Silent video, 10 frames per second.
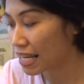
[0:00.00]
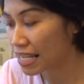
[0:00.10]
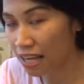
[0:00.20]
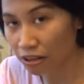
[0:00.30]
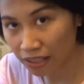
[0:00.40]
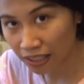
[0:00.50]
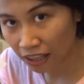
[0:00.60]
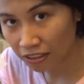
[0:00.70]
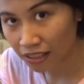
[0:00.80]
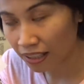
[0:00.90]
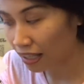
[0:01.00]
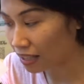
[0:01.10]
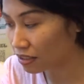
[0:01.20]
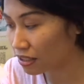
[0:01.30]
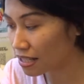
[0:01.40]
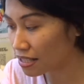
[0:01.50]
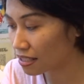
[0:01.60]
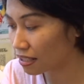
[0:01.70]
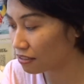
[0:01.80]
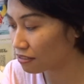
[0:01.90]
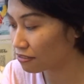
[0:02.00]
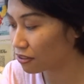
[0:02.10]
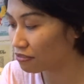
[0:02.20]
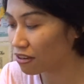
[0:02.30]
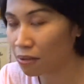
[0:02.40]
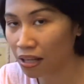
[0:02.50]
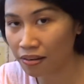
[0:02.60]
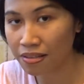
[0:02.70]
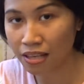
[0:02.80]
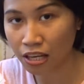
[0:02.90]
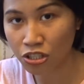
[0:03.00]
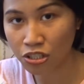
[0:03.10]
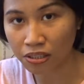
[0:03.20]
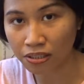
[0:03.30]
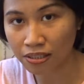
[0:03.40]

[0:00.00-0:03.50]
sounding out letters and for familiarization.